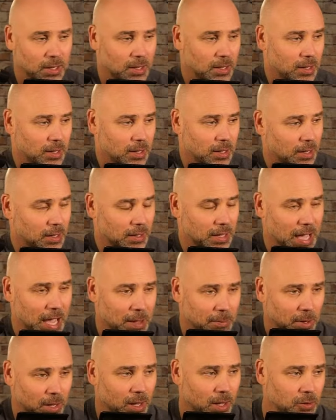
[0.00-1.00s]
a
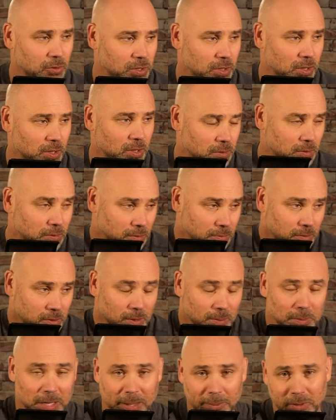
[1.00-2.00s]
game ago. So
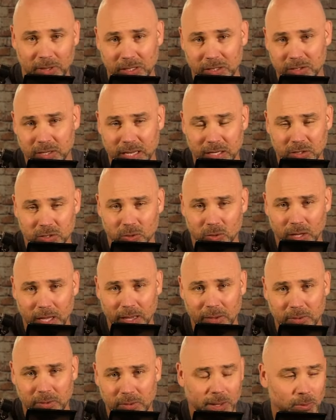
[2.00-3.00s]
sometime in these next 2
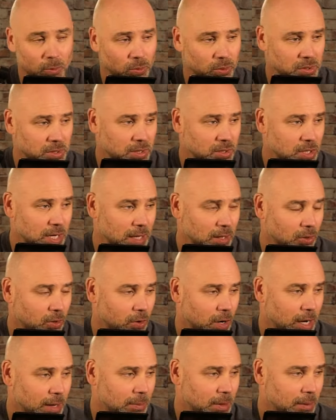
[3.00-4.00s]
games, maybe we'll see Jalen
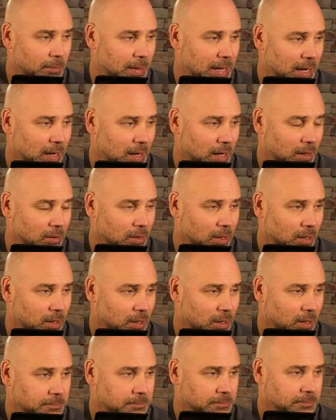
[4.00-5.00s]
Graham get back out
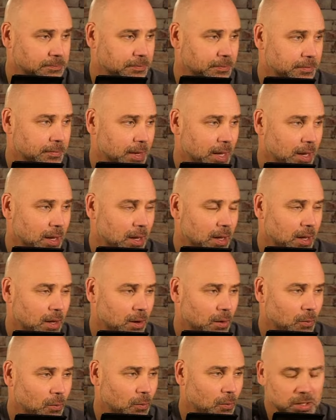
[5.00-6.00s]
there.
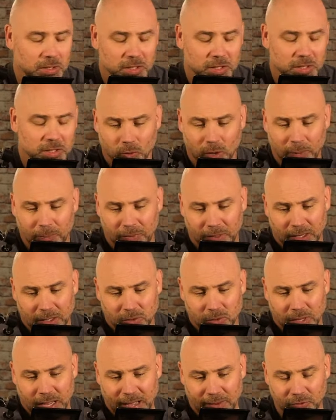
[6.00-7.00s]
Would it disrupt things
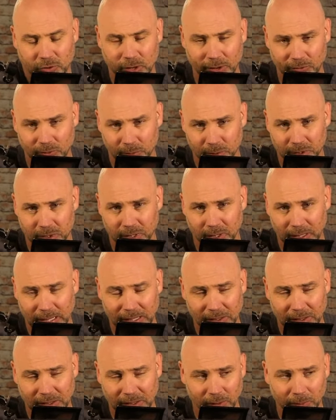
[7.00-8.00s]
to have Trevin Brazil
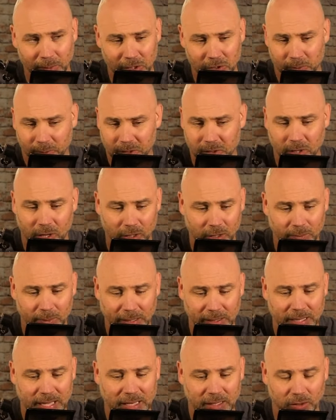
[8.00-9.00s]
out there? Musselman talked
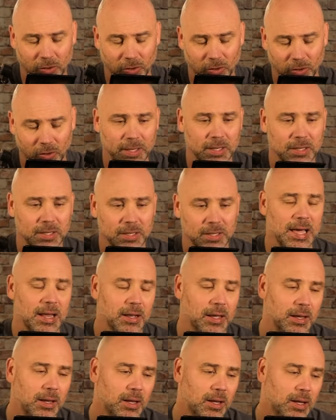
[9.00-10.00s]
about that a little bit. Is
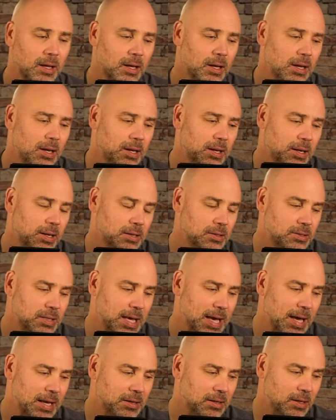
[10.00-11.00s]

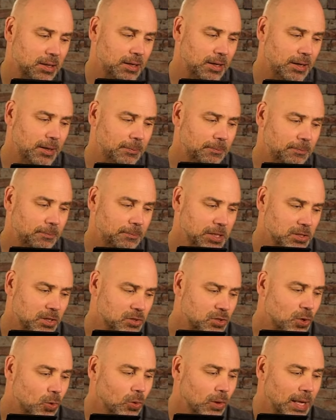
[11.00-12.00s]
it
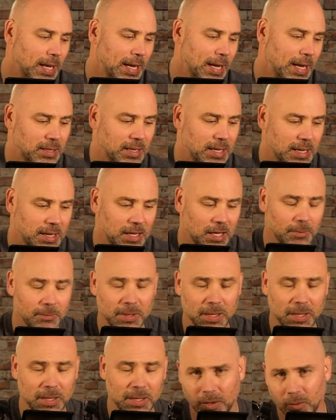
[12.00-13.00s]
too late to get him
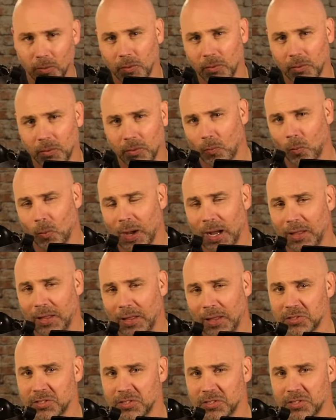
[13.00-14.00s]
in while
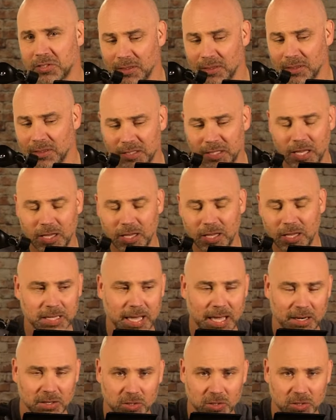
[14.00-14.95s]
the team is kind of